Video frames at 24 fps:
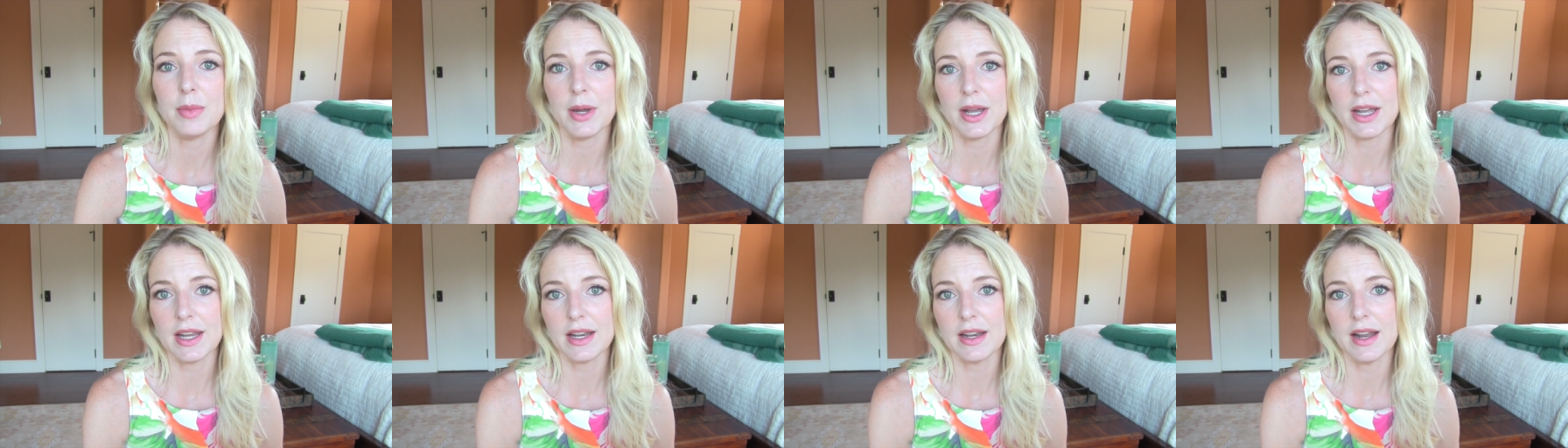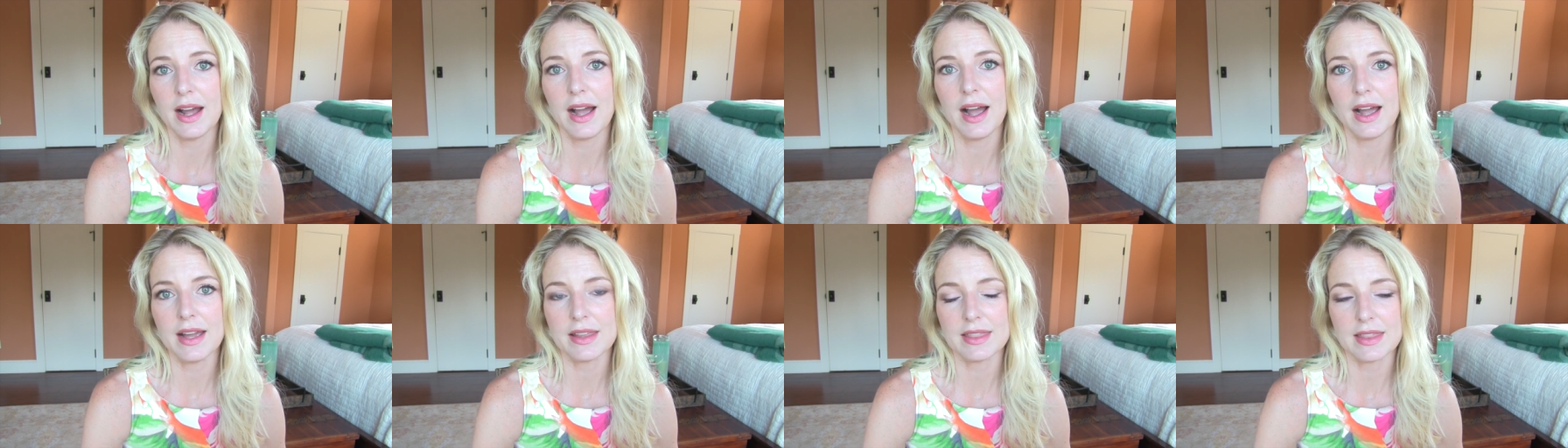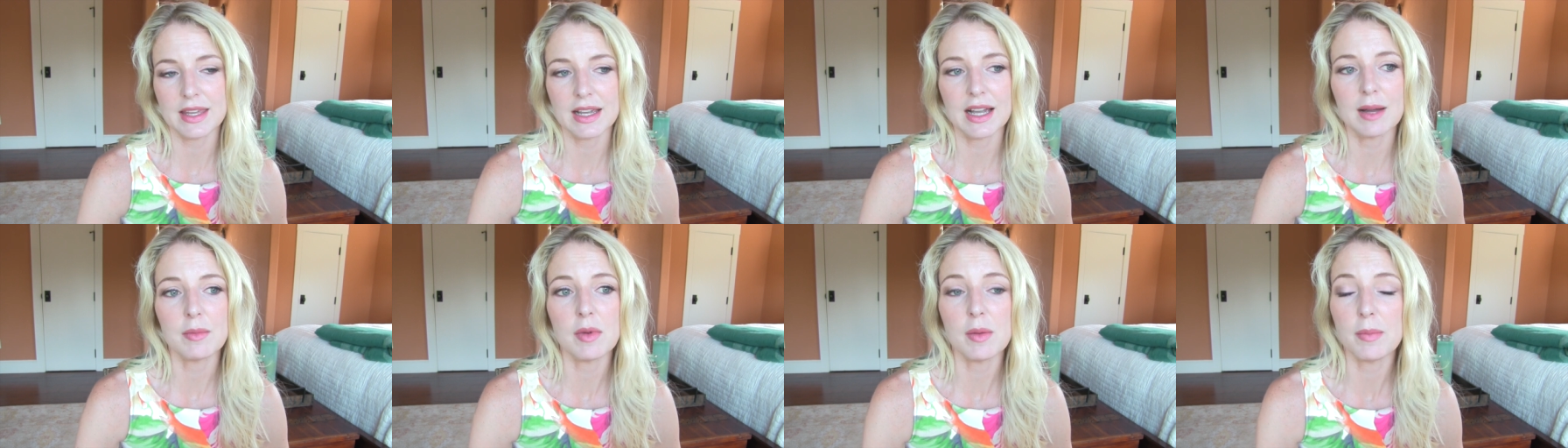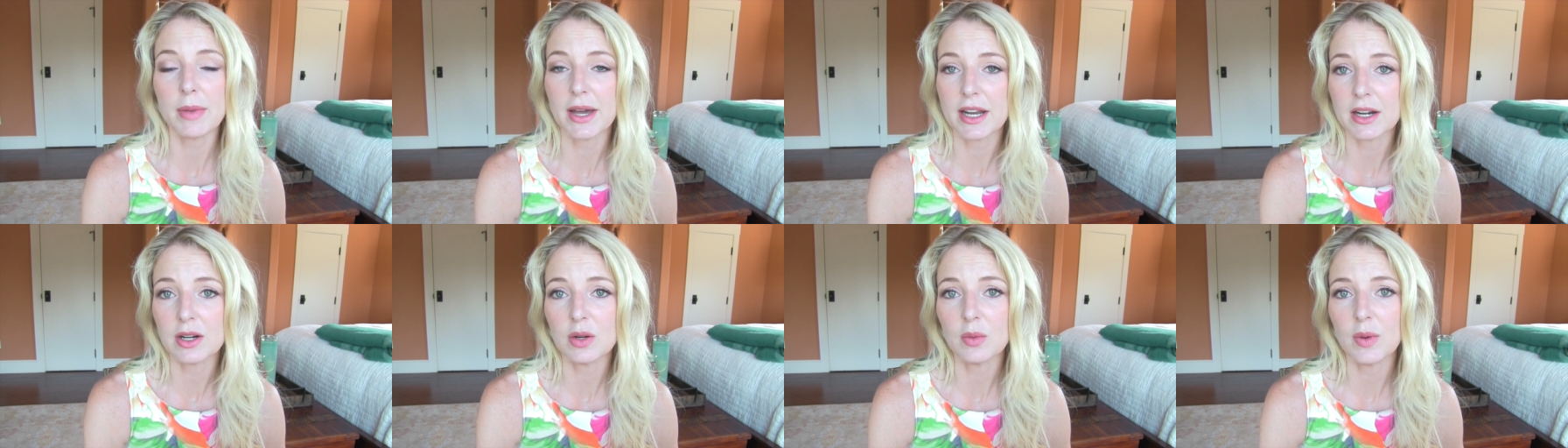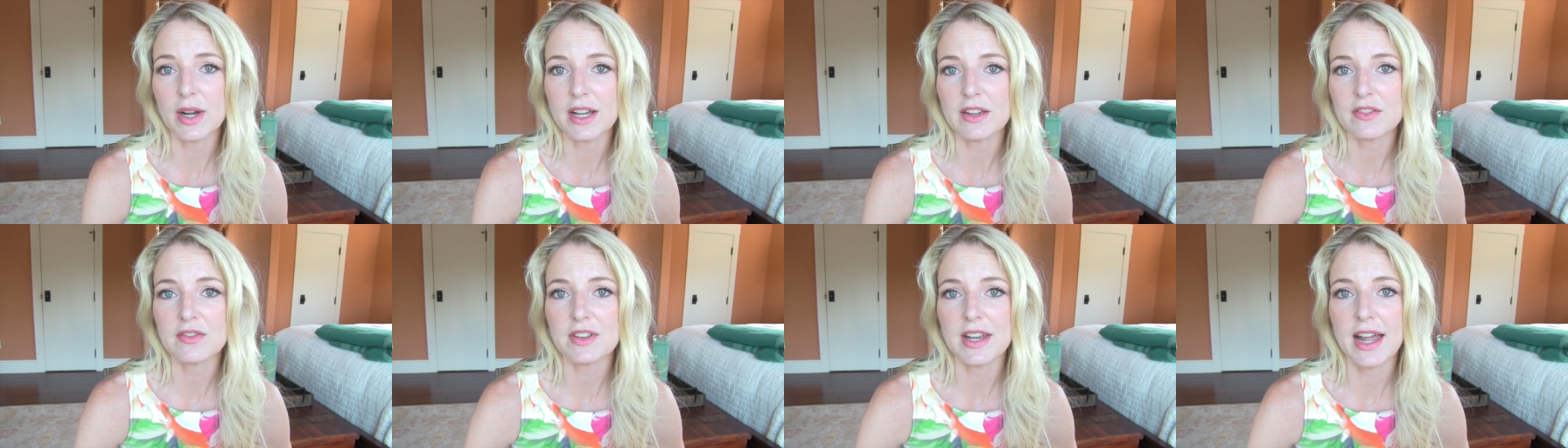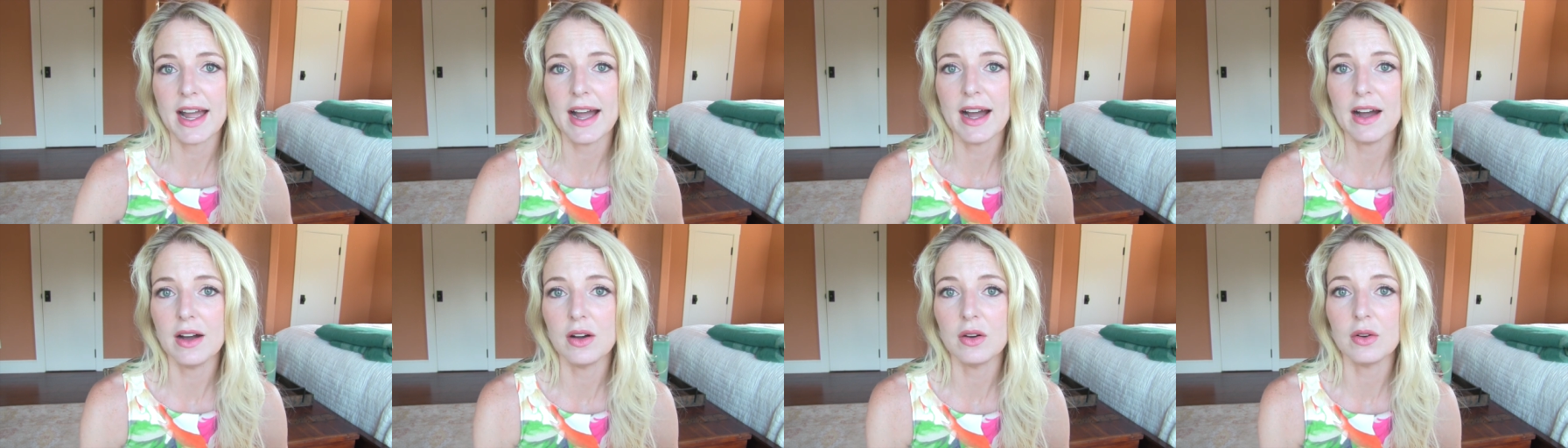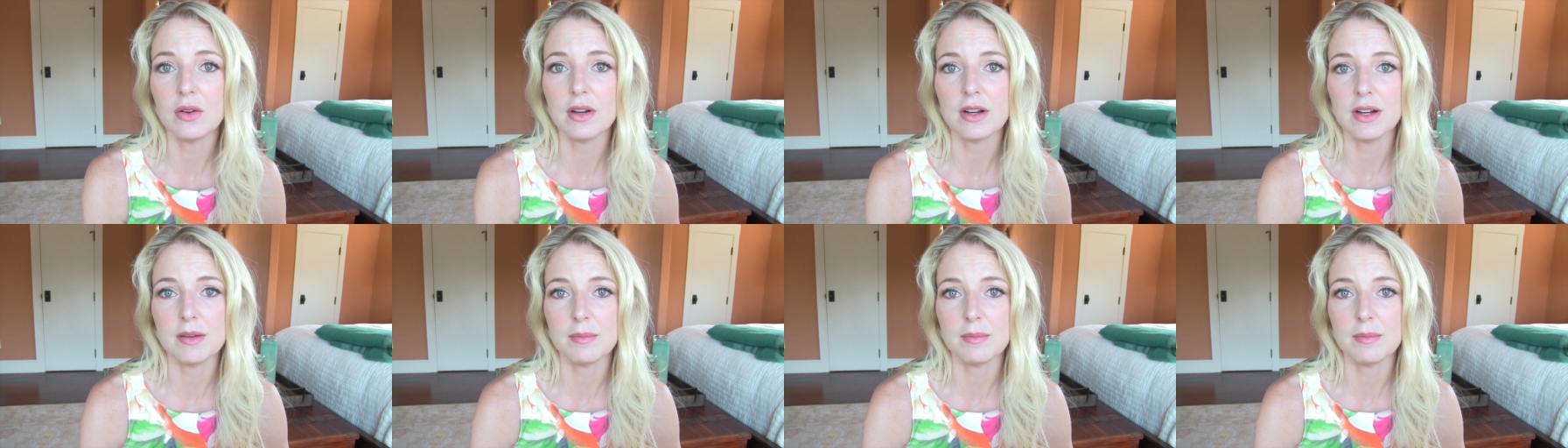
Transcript: but I think I'm a better wife now,